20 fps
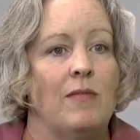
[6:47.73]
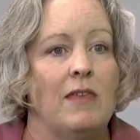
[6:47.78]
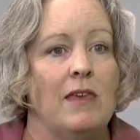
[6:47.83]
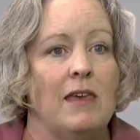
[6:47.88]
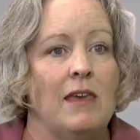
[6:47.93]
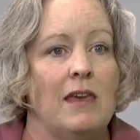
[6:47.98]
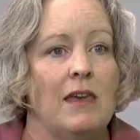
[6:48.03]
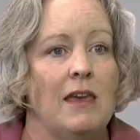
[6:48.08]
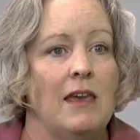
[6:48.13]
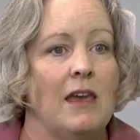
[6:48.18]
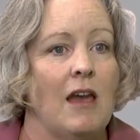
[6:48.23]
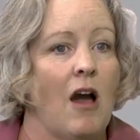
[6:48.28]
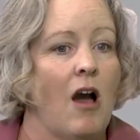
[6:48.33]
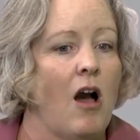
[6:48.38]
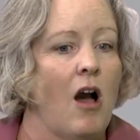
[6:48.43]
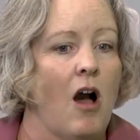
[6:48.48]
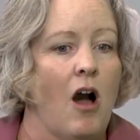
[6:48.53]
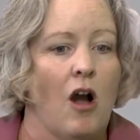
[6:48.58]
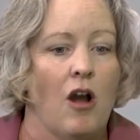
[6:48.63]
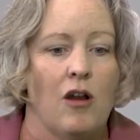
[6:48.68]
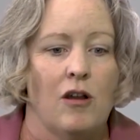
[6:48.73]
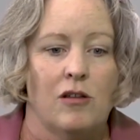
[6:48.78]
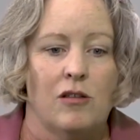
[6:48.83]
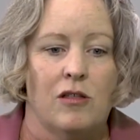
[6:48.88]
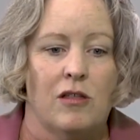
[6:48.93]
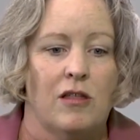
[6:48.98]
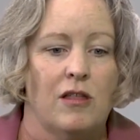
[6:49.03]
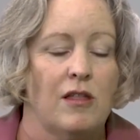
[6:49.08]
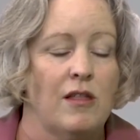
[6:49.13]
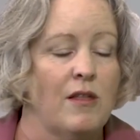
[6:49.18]
The
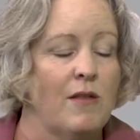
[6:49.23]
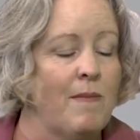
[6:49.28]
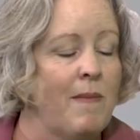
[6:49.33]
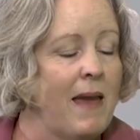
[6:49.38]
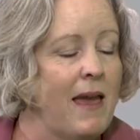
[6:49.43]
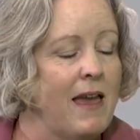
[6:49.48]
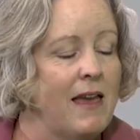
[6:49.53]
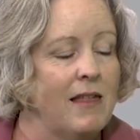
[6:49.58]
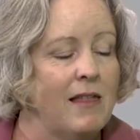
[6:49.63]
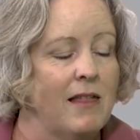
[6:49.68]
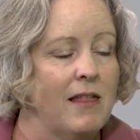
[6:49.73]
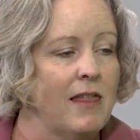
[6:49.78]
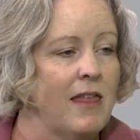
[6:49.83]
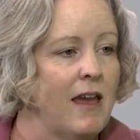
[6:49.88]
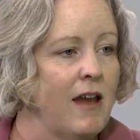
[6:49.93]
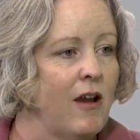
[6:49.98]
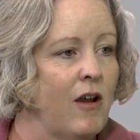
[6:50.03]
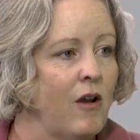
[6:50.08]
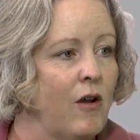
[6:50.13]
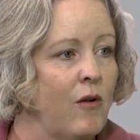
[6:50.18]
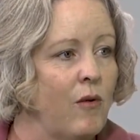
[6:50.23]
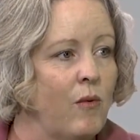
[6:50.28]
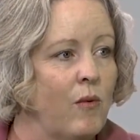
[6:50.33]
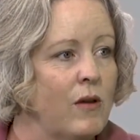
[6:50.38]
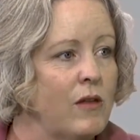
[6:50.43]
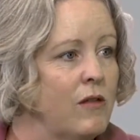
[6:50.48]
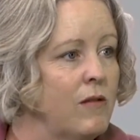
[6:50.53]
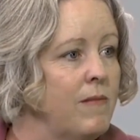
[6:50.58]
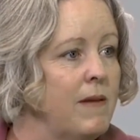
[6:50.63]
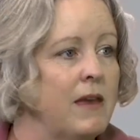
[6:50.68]
art space there
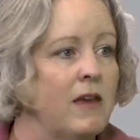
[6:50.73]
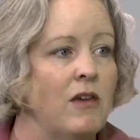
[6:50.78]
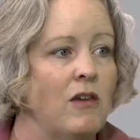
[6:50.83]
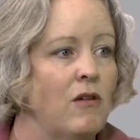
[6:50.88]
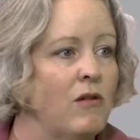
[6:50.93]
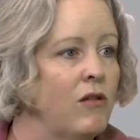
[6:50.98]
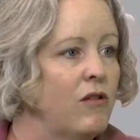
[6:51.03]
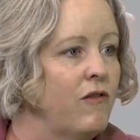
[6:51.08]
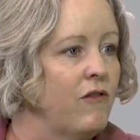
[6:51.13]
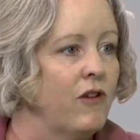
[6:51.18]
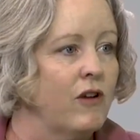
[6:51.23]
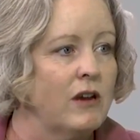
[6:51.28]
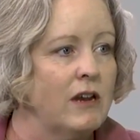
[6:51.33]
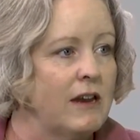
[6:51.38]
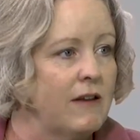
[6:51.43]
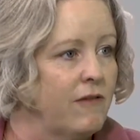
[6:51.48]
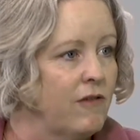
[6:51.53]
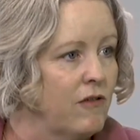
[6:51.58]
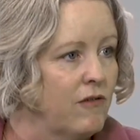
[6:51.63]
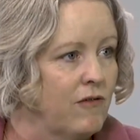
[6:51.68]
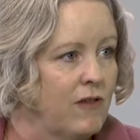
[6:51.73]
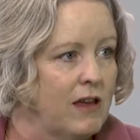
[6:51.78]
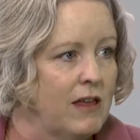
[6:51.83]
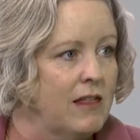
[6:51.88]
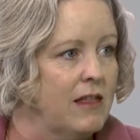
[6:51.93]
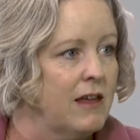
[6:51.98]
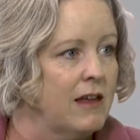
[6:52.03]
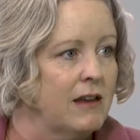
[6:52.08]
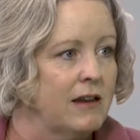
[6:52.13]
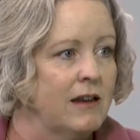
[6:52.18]
was being used for a different
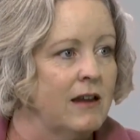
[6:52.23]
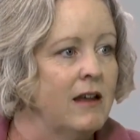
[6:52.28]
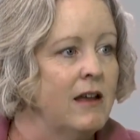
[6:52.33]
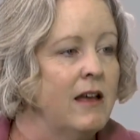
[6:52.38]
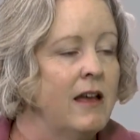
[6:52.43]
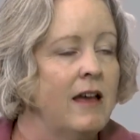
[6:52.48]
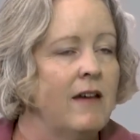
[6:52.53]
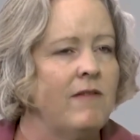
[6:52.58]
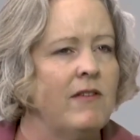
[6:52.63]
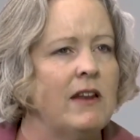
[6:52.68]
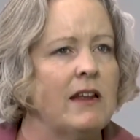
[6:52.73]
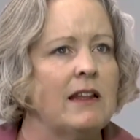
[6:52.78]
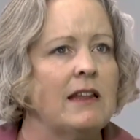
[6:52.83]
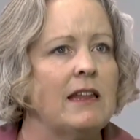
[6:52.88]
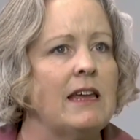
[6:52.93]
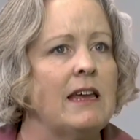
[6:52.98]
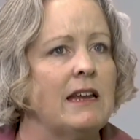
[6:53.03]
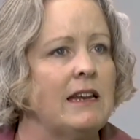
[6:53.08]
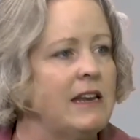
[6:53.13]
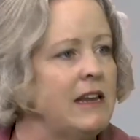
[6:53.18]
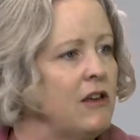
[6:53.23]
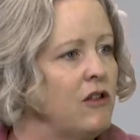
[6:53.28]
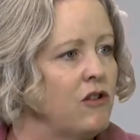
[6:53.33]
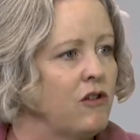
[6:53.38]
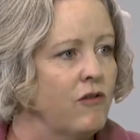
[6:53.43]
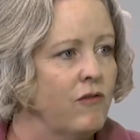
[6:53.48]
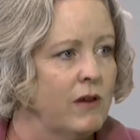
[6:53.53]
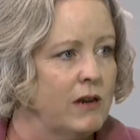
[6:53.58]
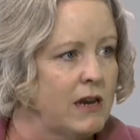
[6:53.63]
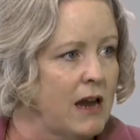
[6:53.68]
reason. Evidently, a
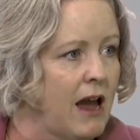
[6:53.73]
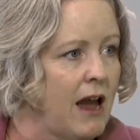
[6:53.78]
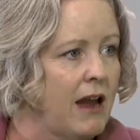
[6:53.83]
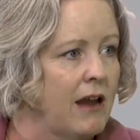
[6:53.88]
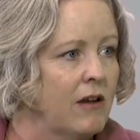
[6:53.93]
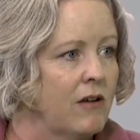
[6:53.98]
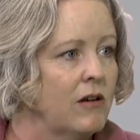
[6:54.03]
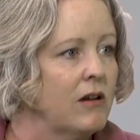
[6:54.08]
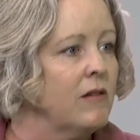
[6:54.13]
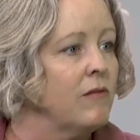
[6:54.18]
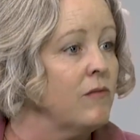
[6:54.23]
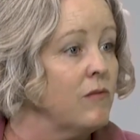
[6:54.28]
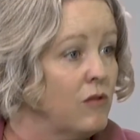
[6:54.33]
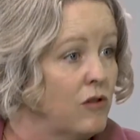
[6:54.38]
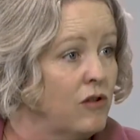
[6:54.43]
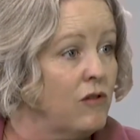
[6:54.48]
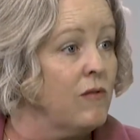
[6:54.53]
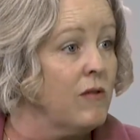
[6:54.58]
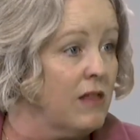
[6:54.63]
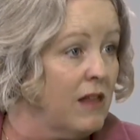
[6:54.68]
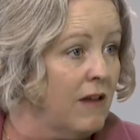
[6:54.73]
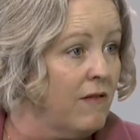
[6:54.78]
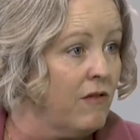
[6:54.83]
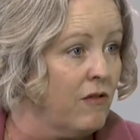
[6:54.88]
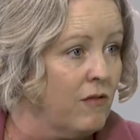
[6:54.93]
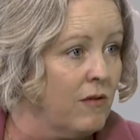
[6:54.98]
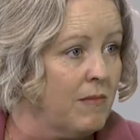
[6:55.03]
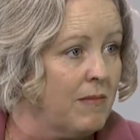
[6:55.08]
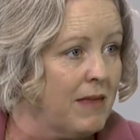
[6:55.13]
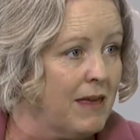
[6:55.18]
teacher retired and she was
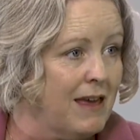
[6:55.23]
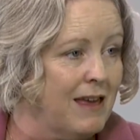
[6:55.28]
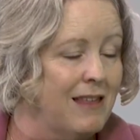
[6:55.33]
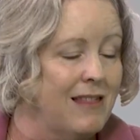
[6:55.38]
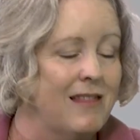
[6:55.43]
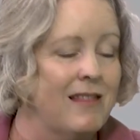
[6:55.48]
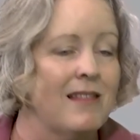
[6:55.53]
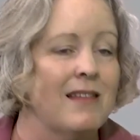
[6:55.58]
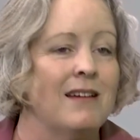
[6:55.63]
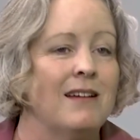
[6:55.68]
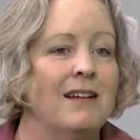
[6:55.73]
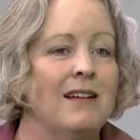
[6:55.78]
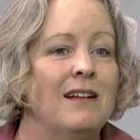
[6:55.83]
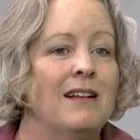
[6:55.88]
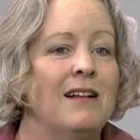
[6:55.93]
never replaced.